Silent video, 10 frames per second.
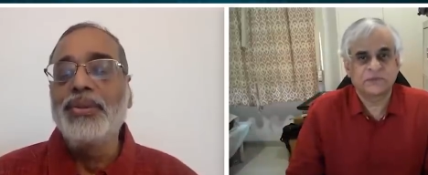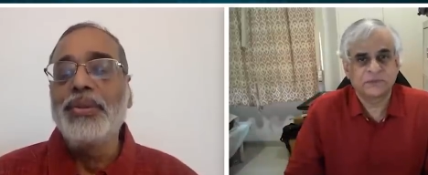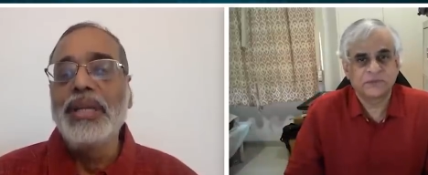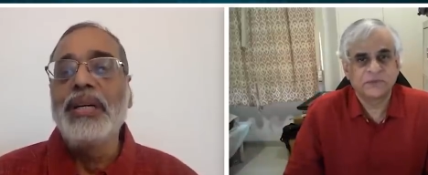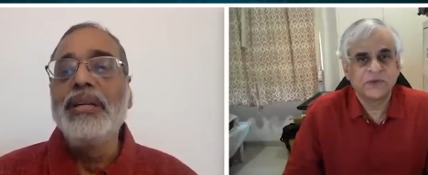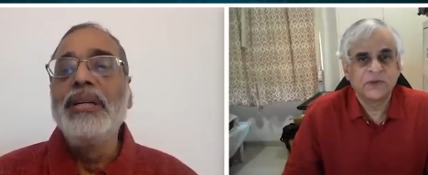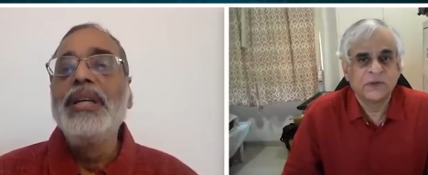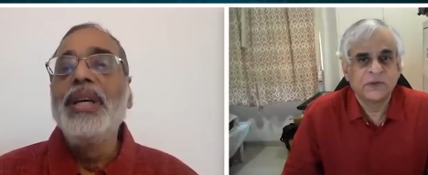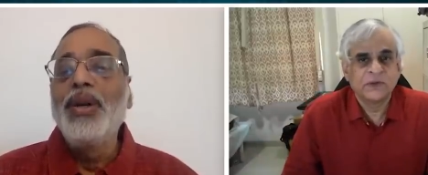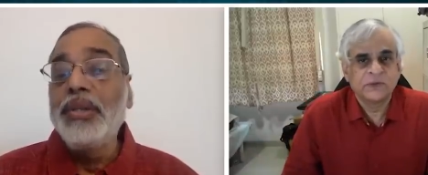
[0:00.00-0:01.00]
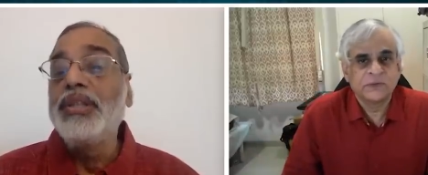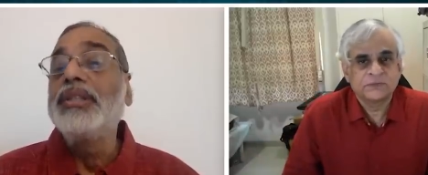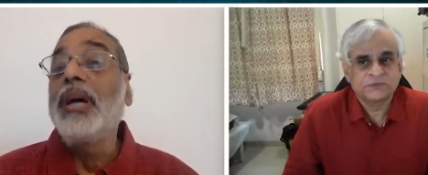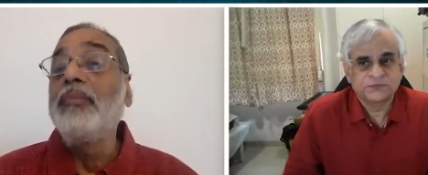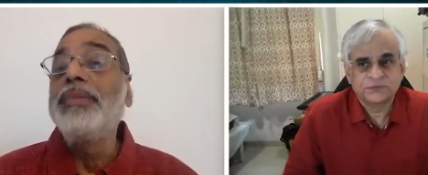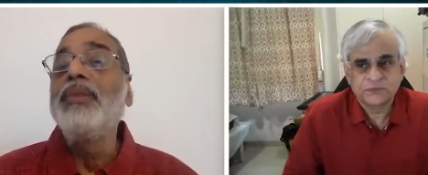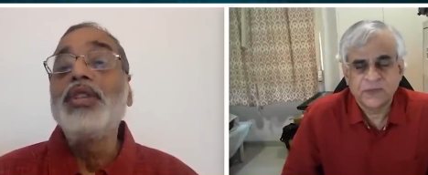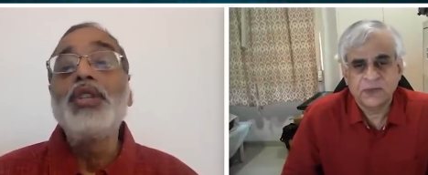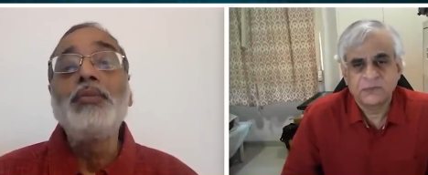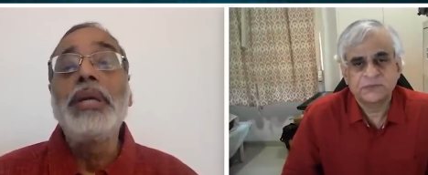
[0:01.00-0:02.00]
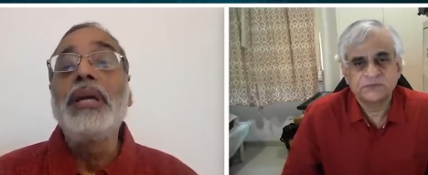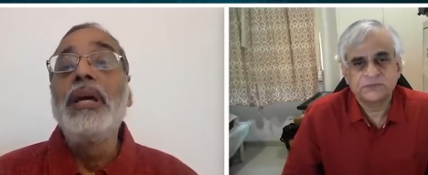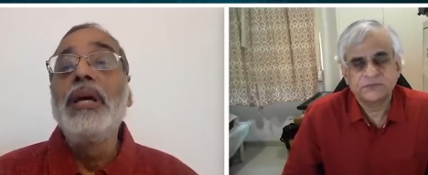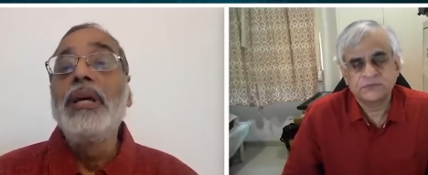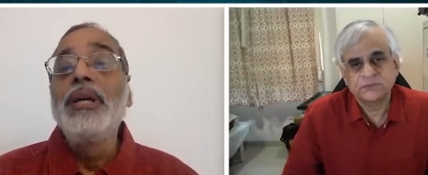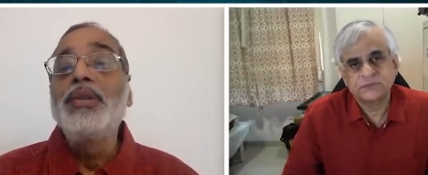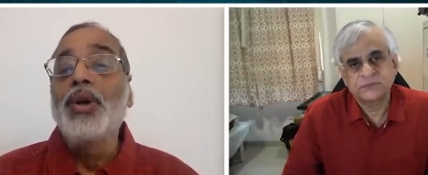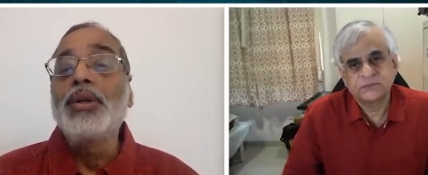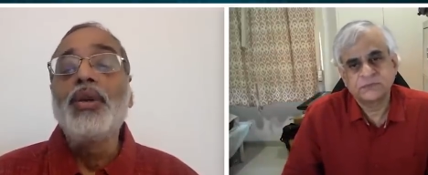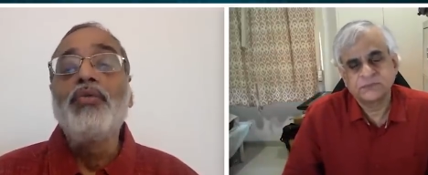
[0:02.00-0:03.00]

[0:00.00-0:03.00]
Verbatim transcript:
Speaker 1: here, which is something which is being sort of